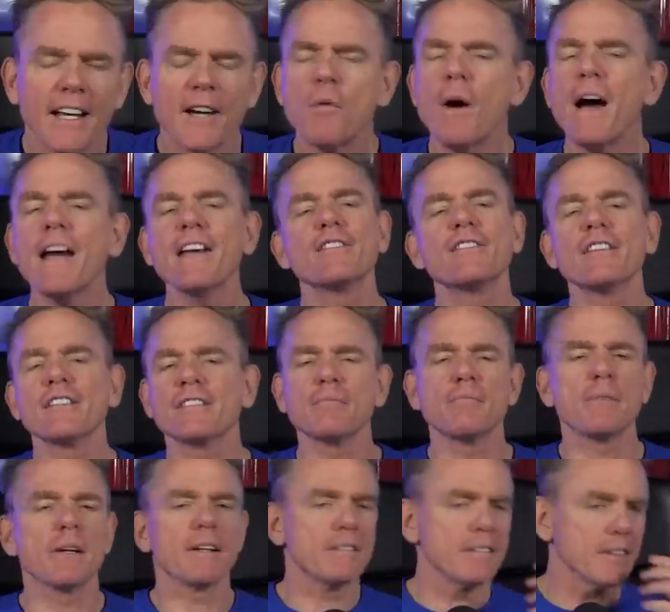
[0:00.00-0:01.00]
And why is this a
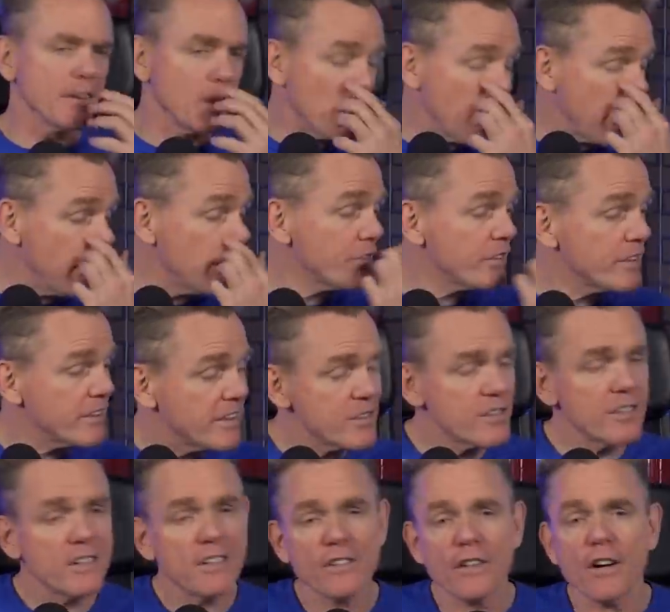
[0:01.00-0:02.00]
big deal? Well,
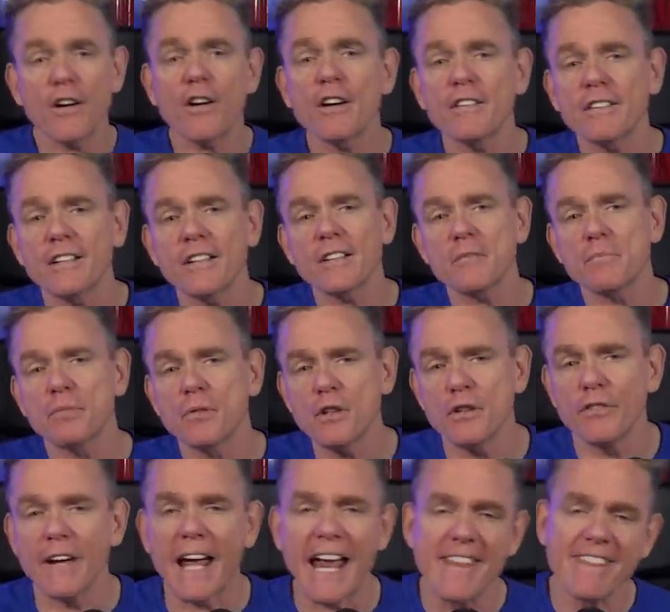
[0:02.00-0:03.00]
sedition is a hard thing to
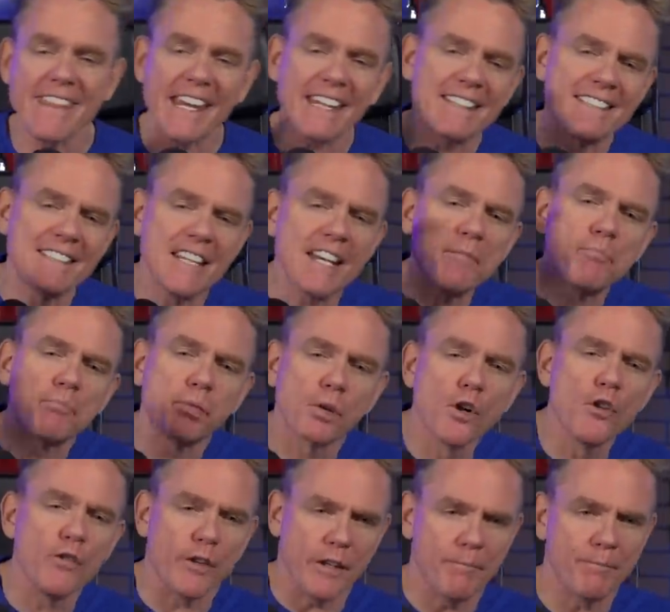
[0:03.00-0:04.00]
prove, and they did
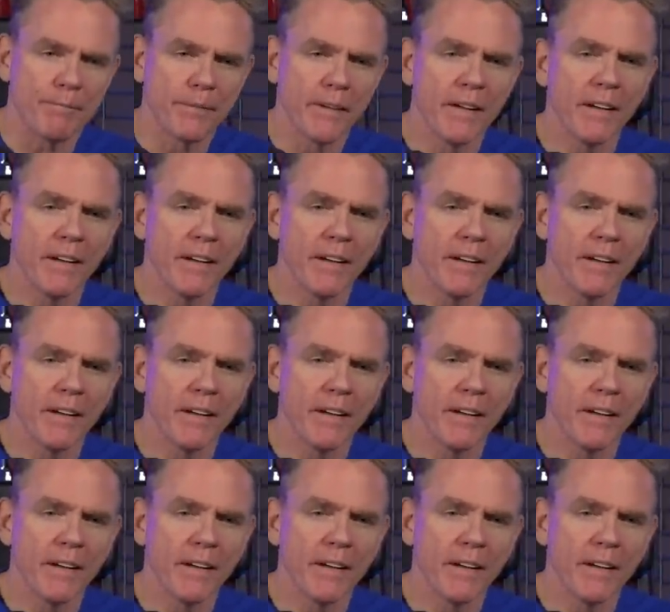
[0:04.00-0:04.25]
prove it.